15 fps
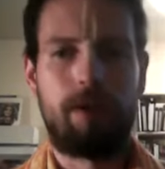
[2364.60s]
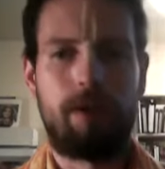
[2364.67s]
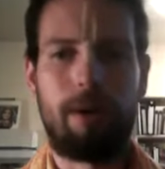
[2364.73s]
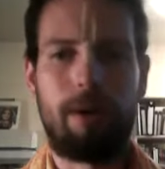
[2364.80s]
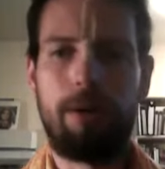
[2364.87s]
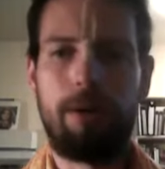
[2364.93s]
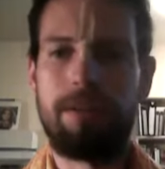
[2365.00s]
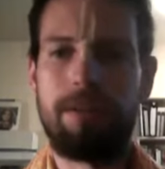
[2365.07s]

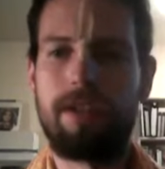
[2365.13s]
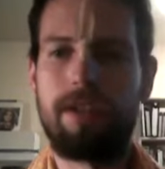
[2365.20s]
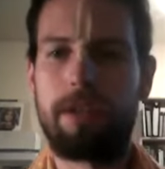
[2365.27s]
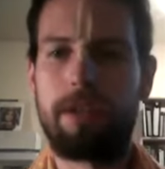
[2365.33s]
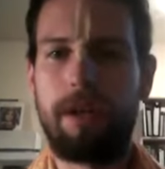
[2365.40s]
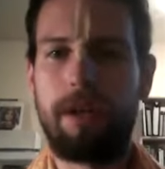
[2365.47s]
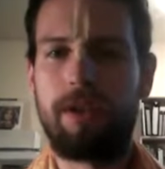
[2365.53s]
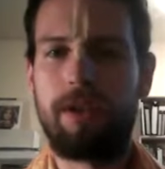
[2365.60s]
I hope this
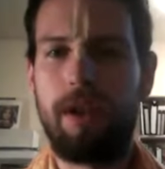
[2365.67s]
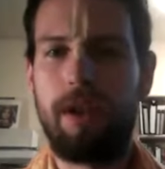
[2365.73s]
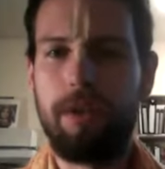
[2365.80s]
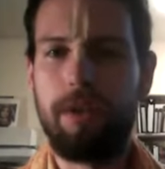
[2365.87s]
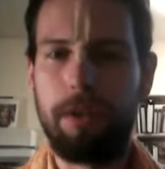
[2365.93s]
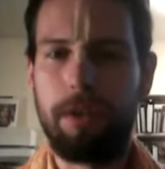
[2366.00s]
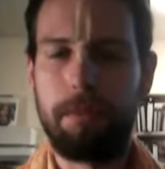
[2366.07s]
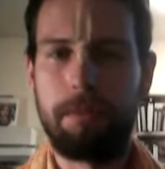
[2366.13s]
inspires all
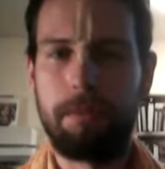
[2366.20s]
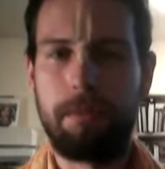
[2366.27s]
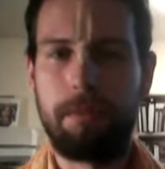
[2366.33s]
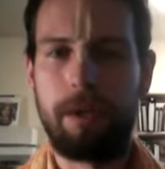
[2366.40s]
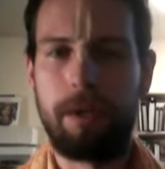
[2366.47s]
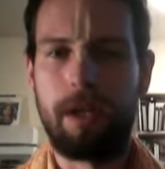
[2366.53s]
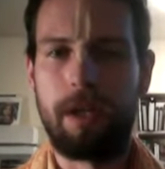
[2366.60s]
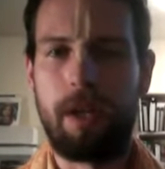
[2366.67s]
of you
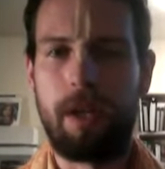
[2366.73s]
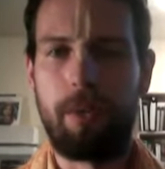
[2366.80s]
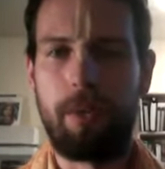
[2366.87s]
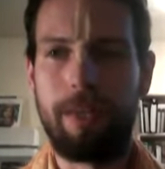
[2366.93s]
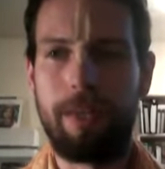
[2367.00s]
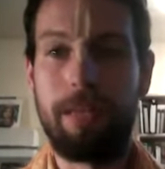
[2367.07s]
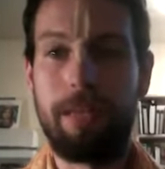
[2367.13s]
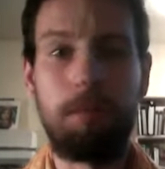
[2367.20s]
to now
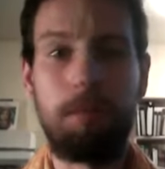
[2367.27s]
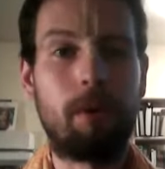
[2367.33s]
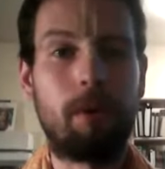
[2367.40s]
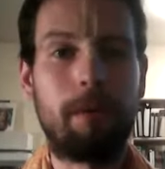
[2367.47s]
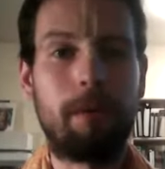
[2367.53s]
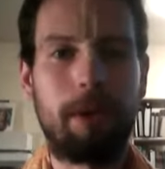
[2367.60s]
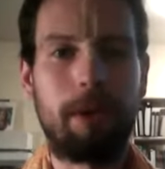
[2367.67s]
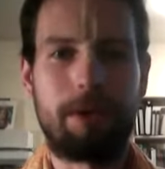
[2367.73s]
read
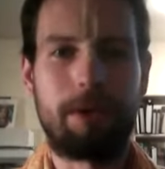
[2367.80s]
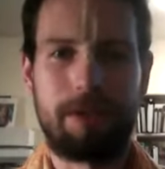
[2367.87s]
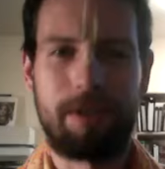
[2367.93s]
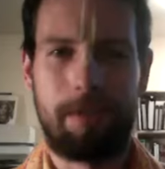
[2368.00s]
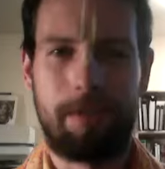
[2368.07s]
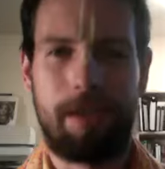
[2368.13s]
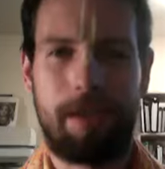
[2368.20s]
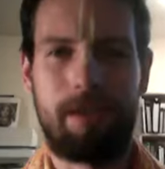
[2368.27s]
more about
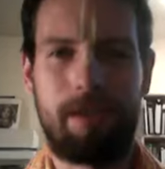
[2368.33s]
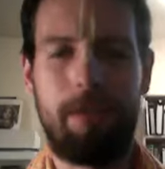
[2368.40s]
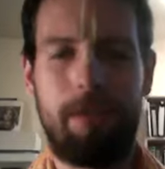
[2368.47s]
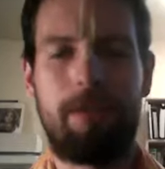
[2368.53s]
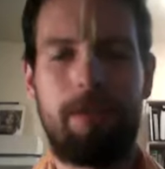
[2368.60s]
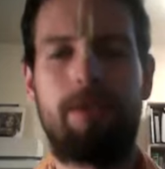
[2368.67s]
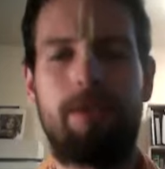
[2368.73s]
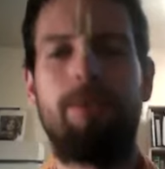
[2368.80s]
Krishna's
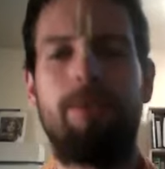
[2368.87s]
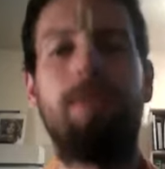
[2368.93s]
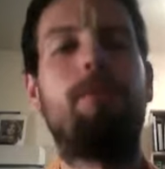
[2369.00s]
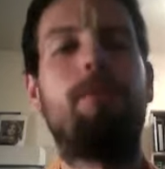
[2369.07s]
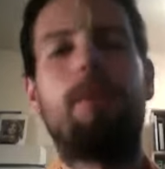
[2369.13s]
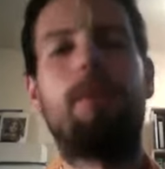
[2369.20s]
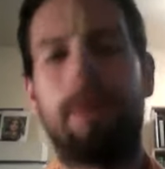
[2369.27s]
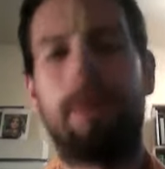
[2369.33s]
pastimes, to read
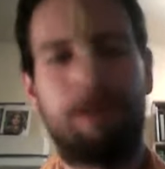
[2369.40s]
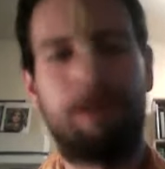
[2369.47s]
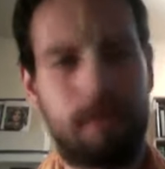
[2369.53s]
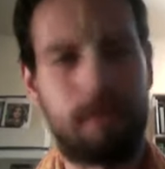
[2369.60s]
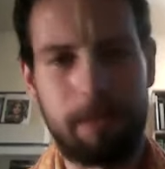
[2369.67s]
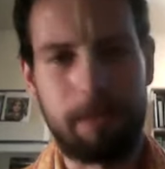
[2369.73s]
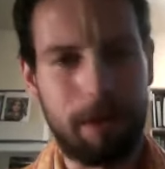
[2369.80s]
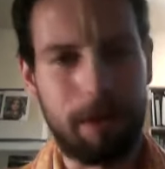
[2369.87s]
more about his
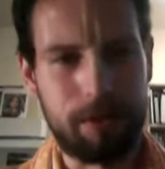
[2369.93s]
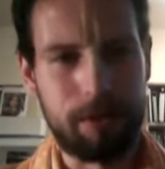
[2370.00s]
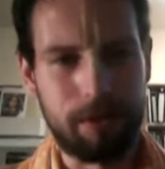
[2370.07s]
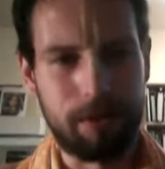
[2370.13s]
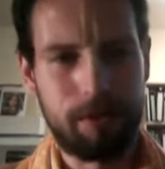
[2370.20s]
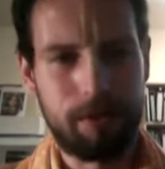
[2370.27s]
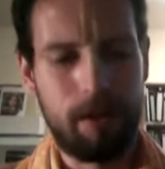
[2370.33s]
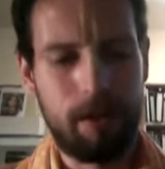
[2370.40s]

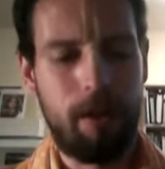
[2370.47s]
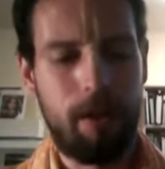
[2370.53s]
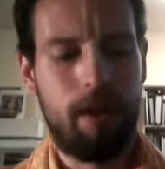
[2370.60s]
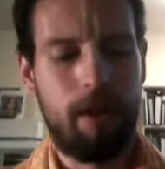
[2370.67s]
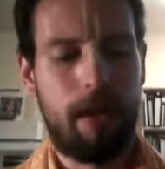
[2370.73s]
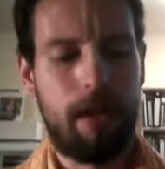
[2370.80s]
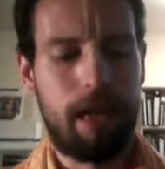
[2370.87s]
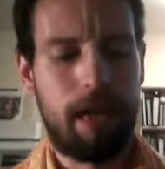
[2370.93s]
expansions,
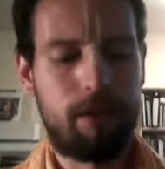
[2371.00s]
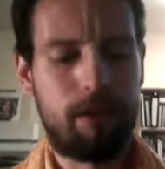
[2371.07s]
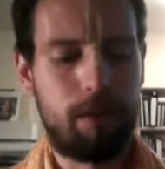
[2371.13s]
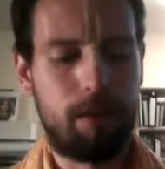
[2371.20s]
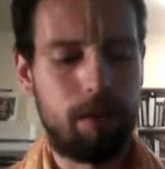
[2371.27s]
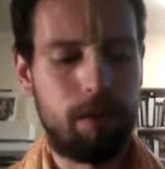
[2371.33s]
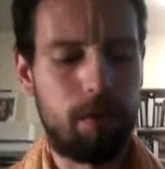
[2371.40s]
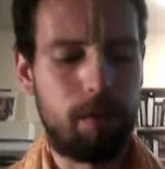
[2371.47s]
and
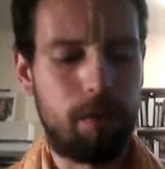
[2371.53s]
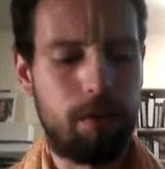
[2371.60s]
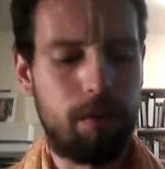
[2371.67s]
to